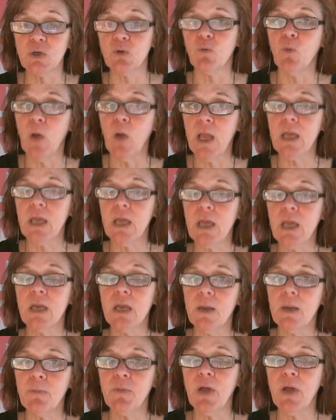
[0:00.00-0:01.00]
You're waking
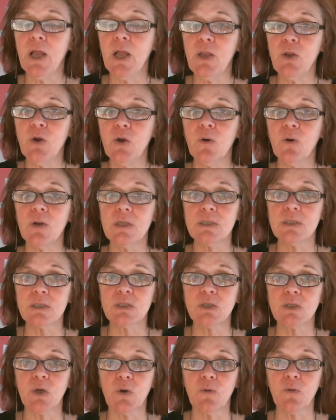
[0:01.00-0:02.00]
up that urine
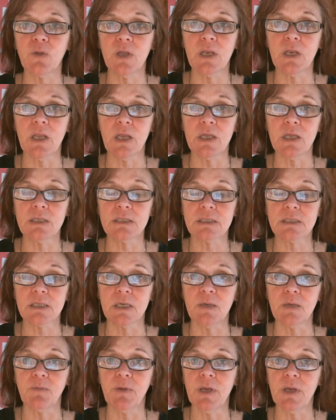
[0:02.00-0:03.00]
so that it's going
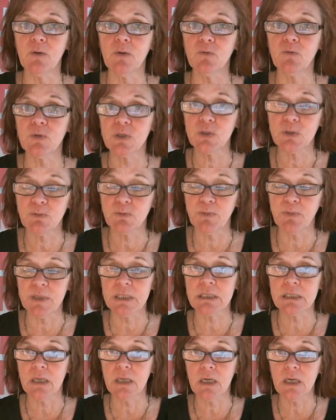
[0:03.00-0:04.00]
to be able to be
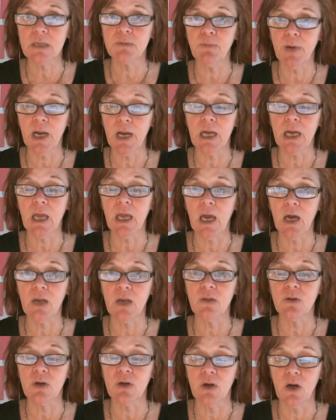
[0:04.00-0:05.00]
sucked back out
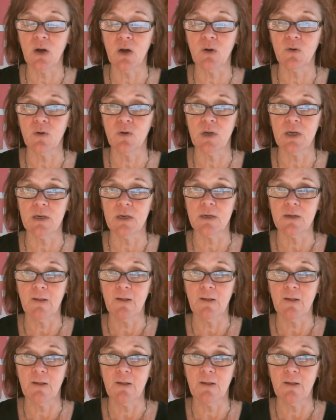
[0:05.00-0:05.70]
of the concrete.